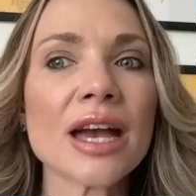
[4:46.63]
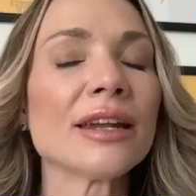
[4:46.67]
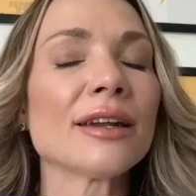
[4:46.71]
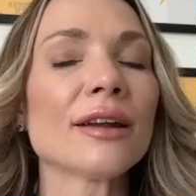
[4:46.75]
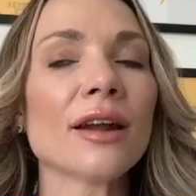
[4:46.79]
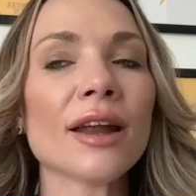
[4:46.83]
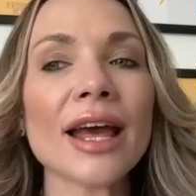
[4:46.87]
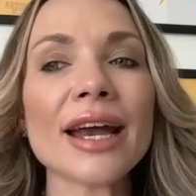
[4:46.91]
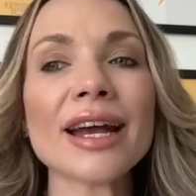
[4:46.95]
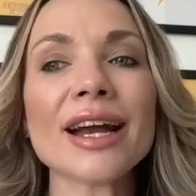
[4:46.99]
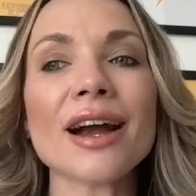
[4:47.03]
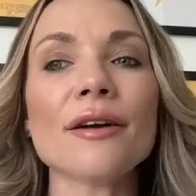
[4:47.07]

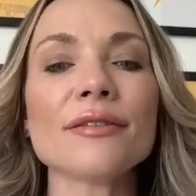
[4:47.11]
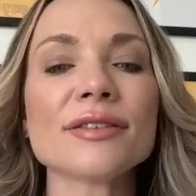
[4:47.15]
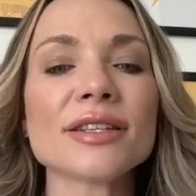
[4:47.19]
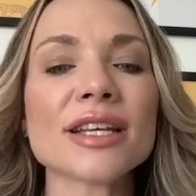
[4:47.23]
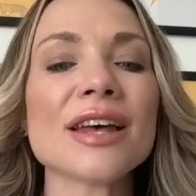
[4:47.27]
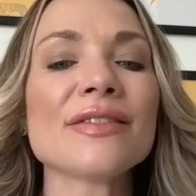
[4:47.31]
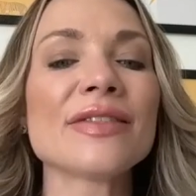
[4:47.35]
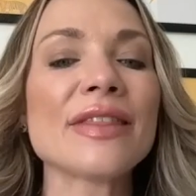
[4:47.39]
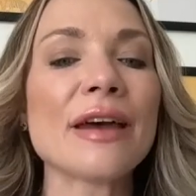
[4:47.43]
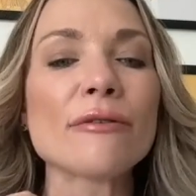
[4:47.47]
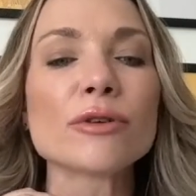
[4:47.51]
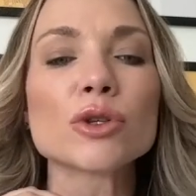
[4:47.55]
Now, like I've
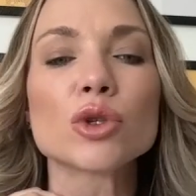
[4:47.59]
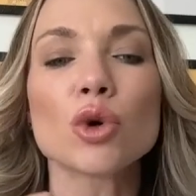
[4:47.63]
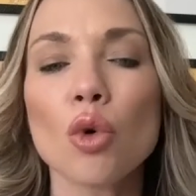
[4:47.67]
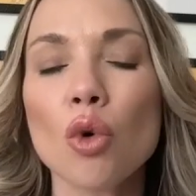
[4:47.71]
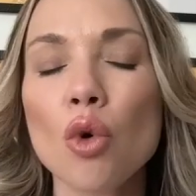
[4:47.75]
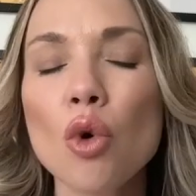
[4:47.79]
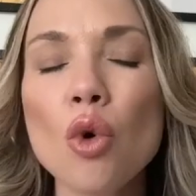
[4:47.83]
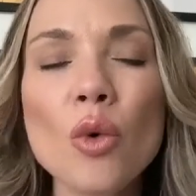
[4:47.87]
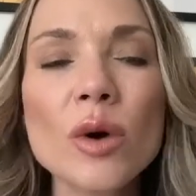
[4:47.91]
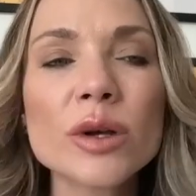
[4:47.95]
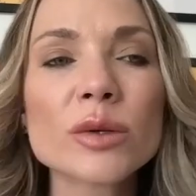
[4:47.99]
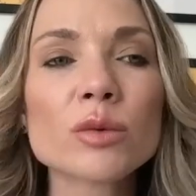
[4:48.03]
said, there is
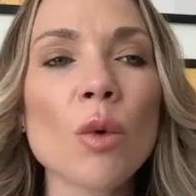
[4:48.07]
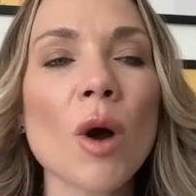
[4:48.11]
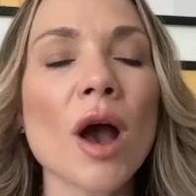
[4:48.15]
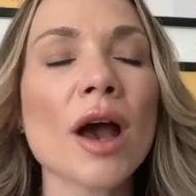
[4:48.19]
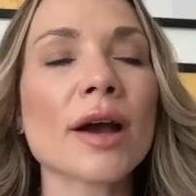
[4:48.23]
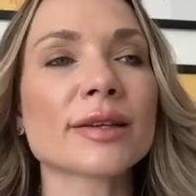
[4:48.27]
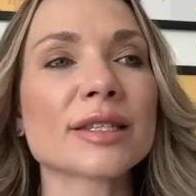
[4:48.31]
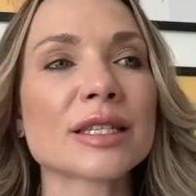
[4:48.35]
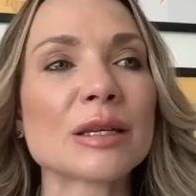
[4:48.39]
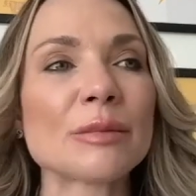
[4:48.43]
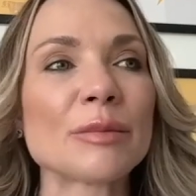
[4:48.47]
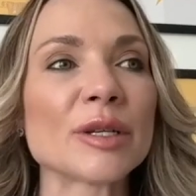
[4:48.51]
always
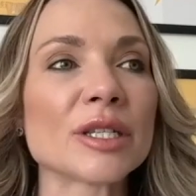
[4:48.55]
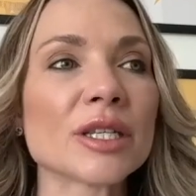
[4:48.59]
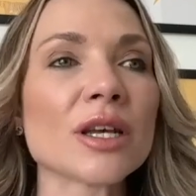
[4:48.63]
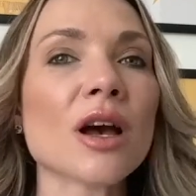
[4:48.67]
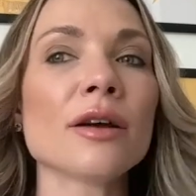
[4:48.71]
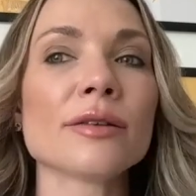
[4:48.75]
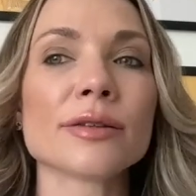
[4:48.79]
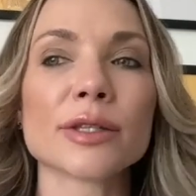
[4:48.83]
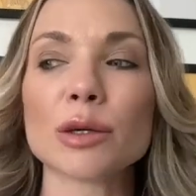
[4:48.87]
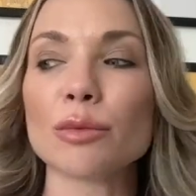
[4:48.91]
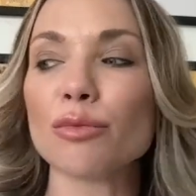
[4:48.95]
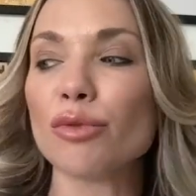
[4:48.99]
work to be
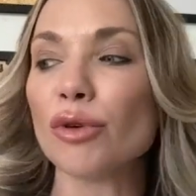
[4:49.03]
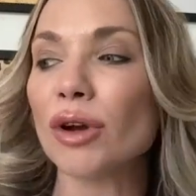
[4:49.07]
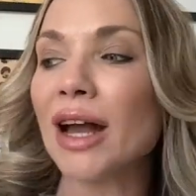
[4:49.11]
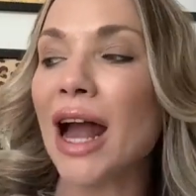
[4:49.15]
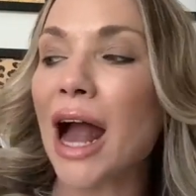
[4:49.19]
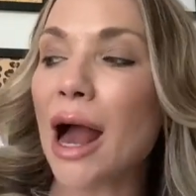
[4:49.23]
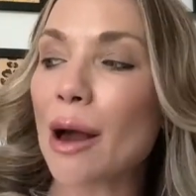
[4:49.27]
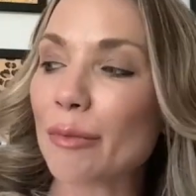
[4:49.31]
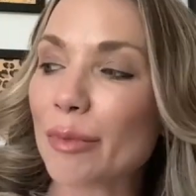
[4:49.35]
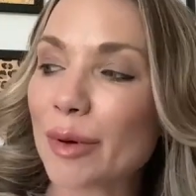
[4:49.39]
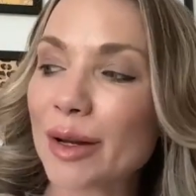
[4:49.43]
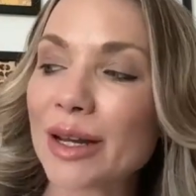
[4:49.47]
done to bring
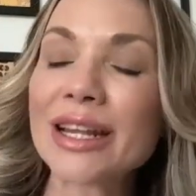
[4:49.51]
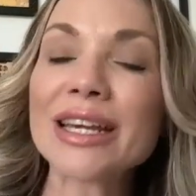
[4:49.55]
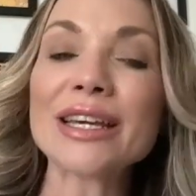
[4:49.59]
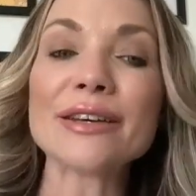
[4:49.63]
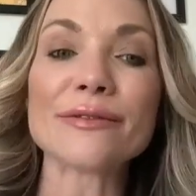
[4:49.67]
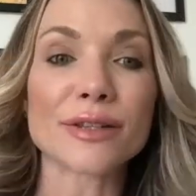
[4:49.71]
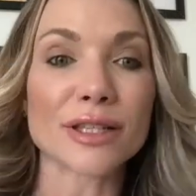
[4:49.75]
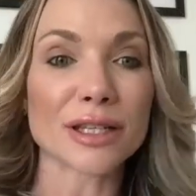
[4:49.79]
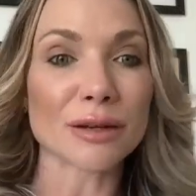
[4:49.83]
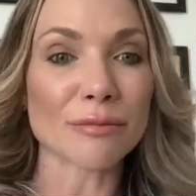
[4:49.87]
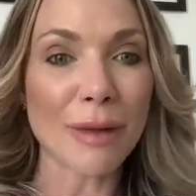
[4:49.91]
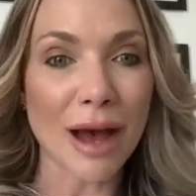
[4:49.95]
our
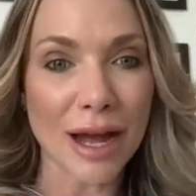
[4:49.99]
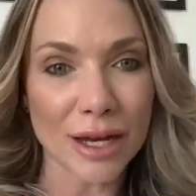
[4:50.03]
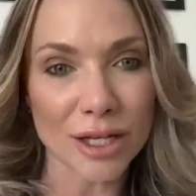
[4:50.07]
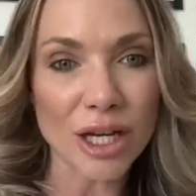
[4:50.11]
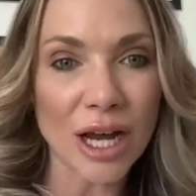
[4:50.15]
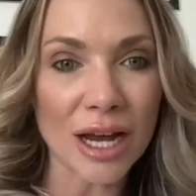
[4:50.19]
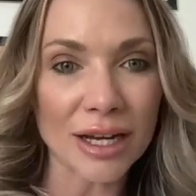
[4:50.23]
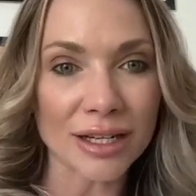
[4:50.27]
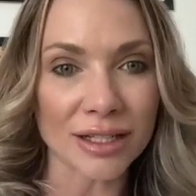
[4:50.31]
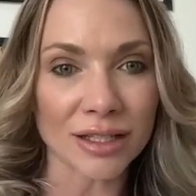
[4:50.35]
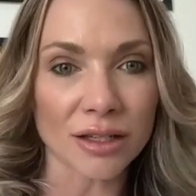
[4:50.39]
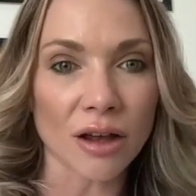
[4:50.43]
beliefs to
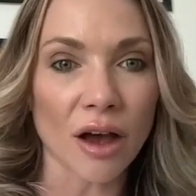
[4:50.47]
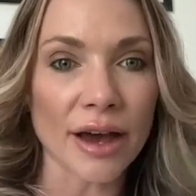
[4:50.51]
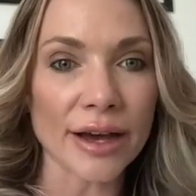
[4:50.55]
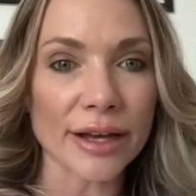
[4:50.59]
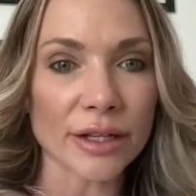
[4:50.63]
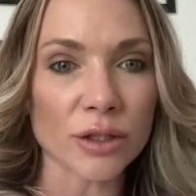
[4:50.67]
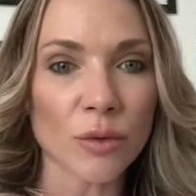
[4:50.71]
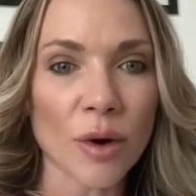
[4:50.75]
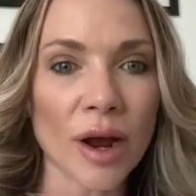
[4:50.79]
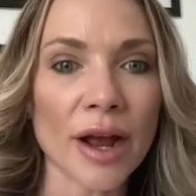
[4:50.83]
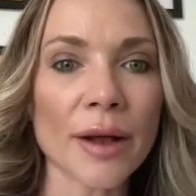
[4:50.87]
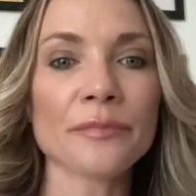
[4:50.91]
match our
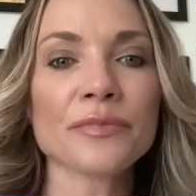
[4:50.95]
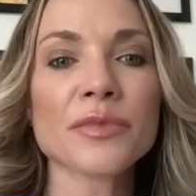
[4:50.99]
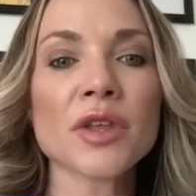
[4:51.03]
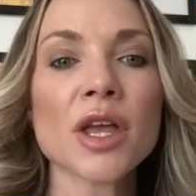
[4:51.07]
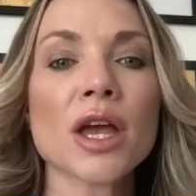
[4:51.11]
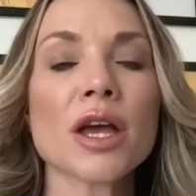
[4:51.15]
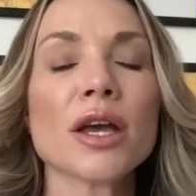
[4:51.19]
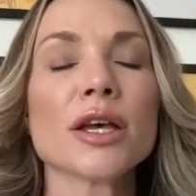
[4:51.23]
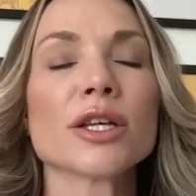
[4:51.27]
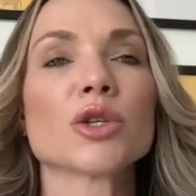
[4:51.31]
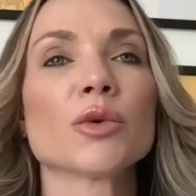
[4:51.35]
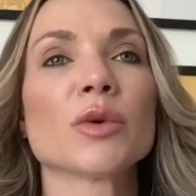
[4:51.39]
desires, right?
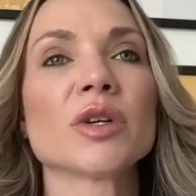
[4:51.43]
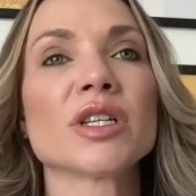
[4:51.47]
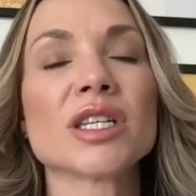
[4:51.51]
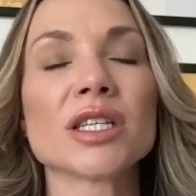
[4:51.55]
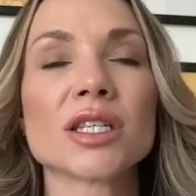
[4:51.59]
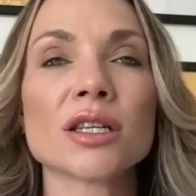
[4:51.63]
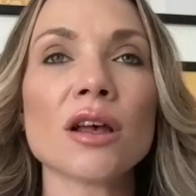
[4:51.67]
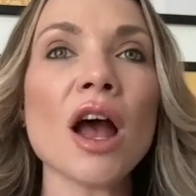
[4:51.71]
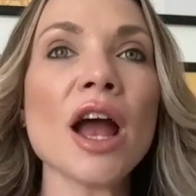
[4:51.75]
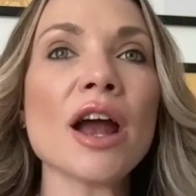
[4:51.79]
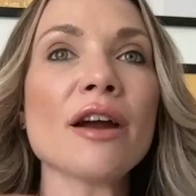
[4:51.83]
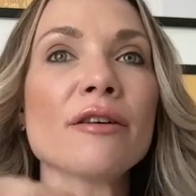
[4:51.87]
So a
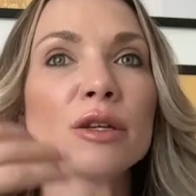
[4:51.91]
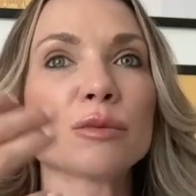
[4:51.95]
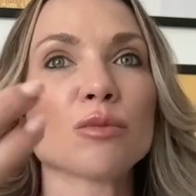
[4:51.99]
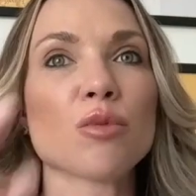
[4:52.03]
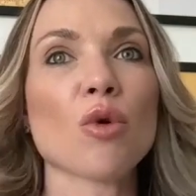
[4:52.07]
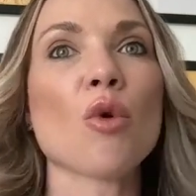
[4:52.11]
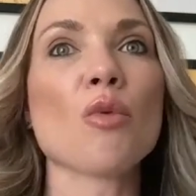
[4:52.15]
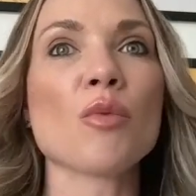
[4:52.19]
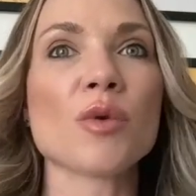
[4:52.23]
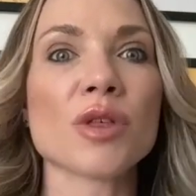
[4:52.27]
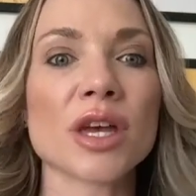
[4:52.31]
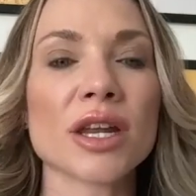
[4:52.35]
desire is
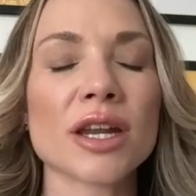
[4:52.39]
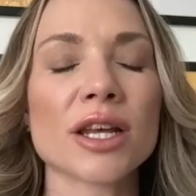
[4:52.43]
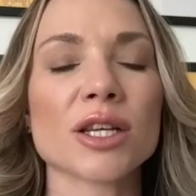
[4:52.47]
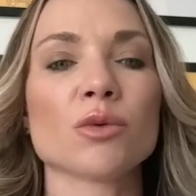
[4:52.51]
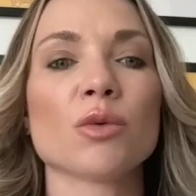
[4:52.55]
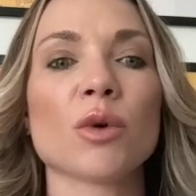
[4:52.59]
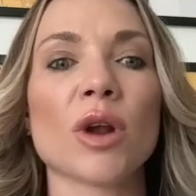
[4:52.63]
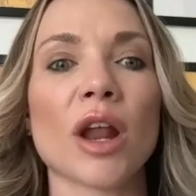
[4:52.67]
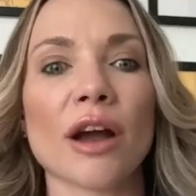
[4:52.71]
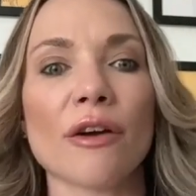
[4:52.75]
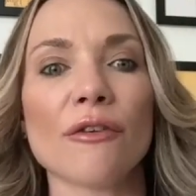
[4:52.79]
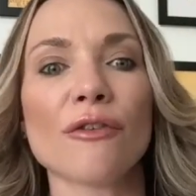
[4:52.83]
born within
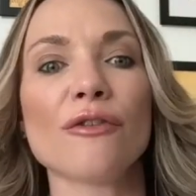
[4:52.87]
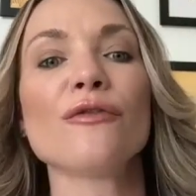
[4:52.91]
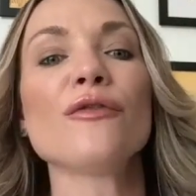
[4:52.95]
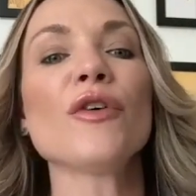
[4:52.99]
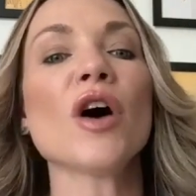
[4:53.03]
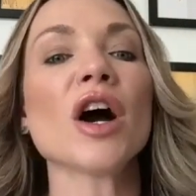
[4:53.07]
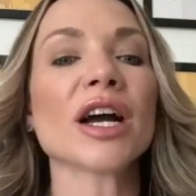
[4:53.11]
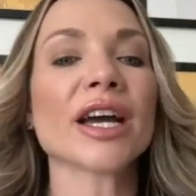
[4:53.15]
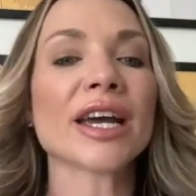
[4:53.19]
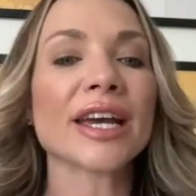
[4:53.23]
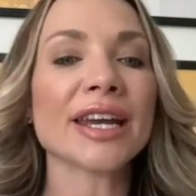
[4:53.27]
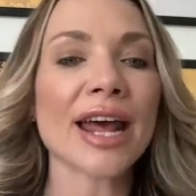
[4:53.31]
us. We're like,
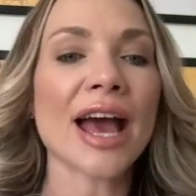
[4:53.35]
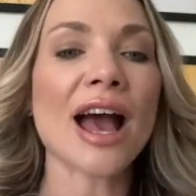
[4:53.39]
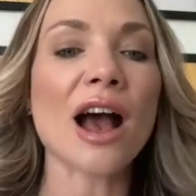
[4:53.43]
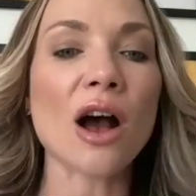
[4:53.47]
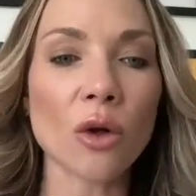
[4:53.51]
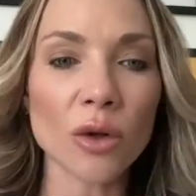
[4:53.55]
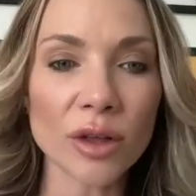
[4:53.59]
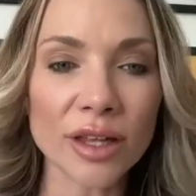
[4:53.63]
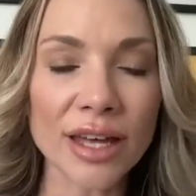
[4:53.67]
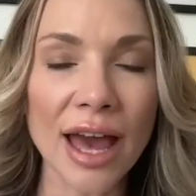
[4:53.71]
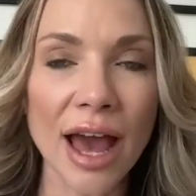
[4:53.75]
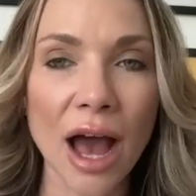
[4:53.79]
fucking
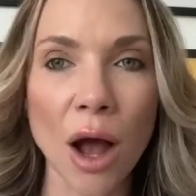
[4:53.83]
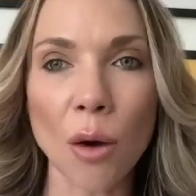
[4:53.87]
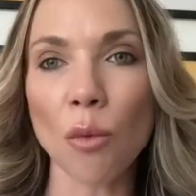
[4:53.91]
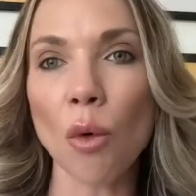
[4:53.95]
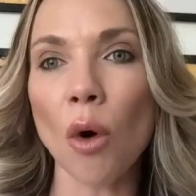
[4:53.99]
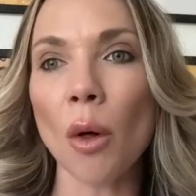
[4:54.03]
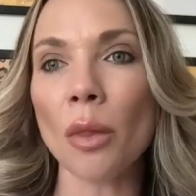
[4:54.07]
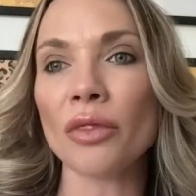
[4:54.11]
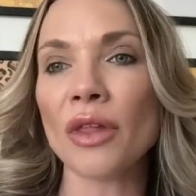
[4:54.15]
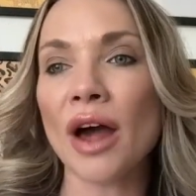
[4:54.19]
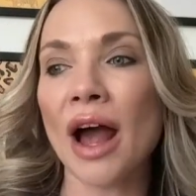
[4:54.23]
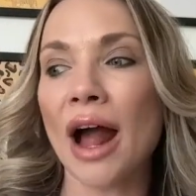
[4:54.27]
hell, yeah, I
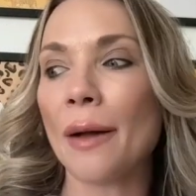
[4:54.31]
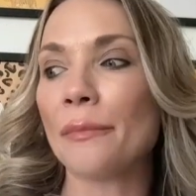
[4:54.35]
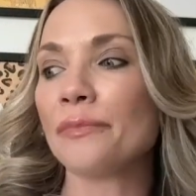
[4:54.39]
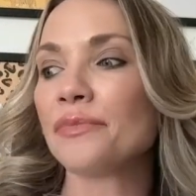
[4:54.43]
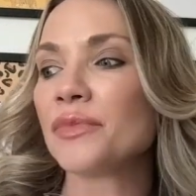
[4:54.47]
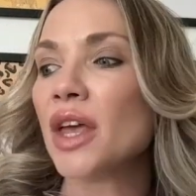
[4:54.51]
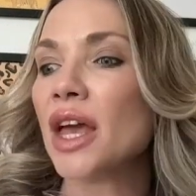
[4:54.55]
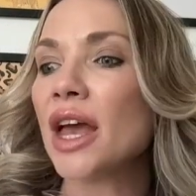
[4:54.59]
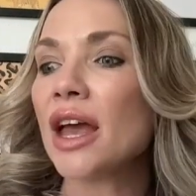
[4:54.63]
want that.